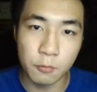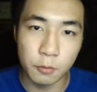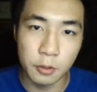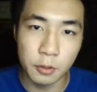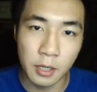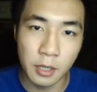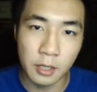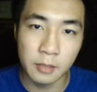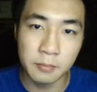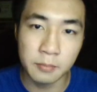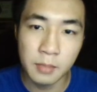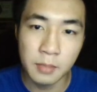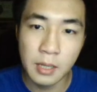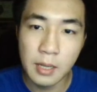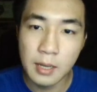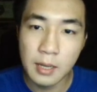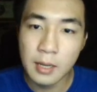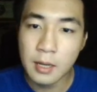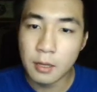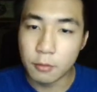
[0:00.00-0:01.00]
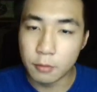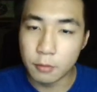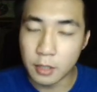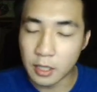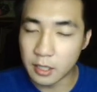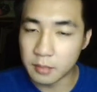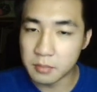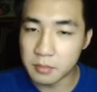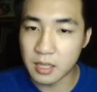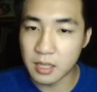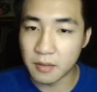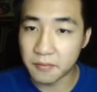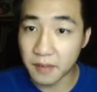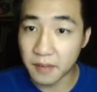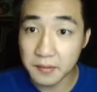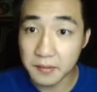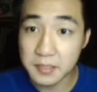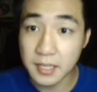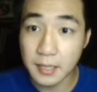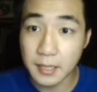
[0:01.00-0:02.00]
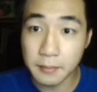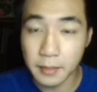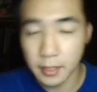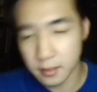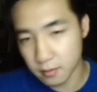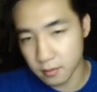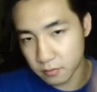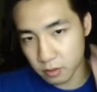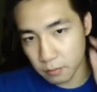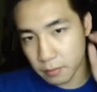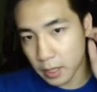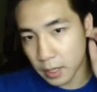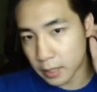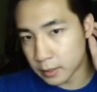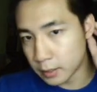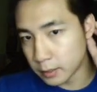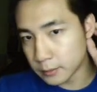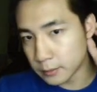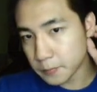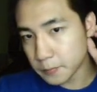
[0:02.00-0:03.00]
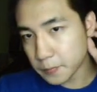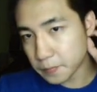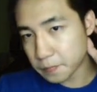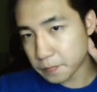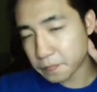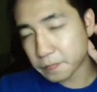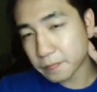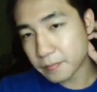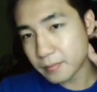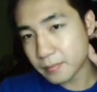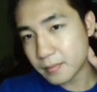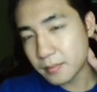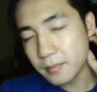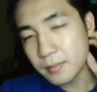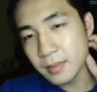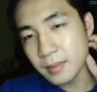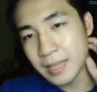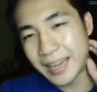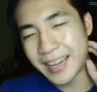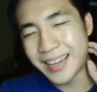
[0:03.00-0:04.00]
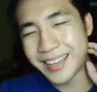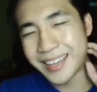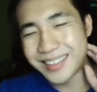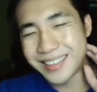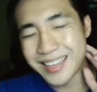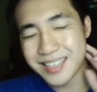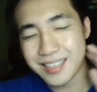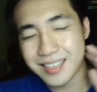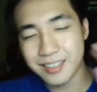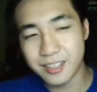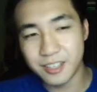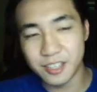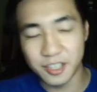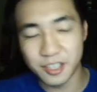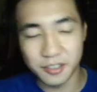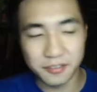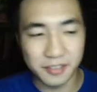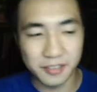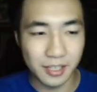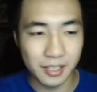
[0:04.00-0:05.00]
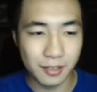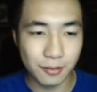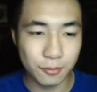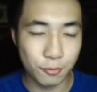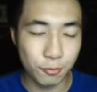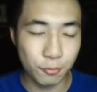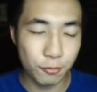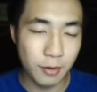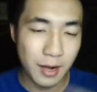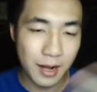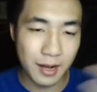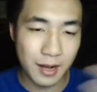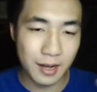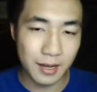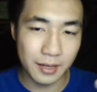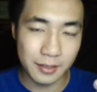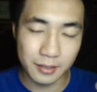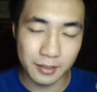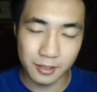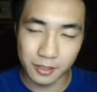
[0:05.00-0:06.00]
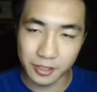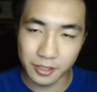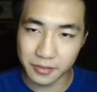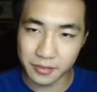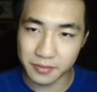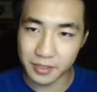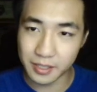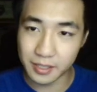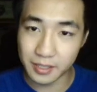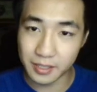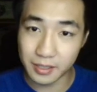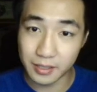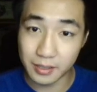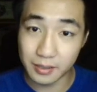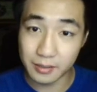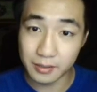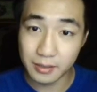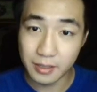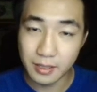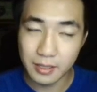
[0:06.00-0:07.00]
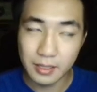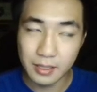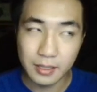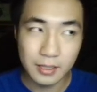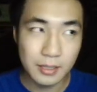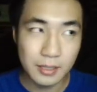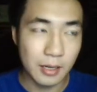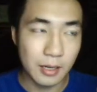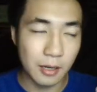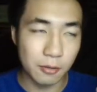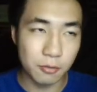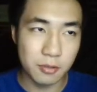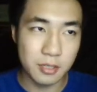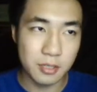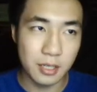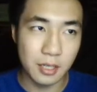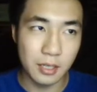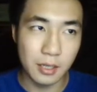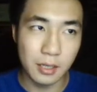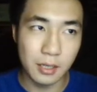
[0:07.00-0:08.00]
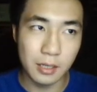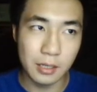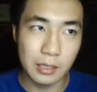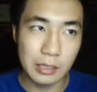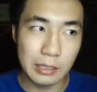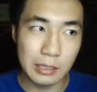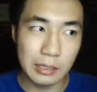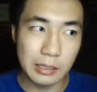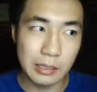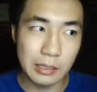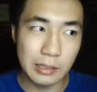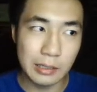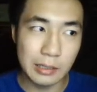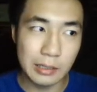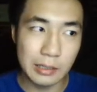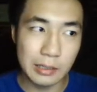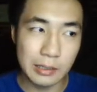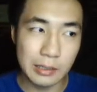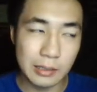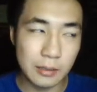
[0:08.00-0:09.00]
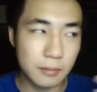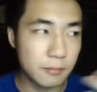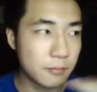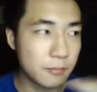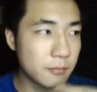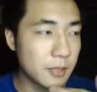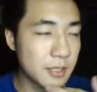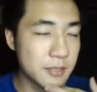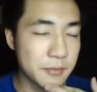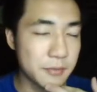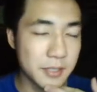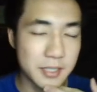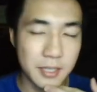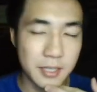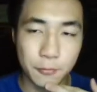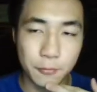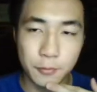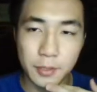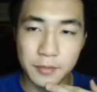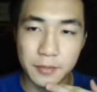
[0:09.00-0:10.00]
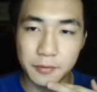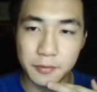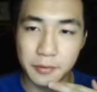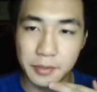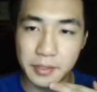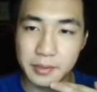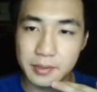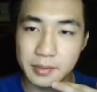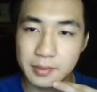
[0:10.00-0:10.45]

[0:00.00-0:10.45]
Wilhelm. Wilhelm is the 5-star base of the banner, and there's a lot of hoo-ha and a lot of how to say, what's that word for it?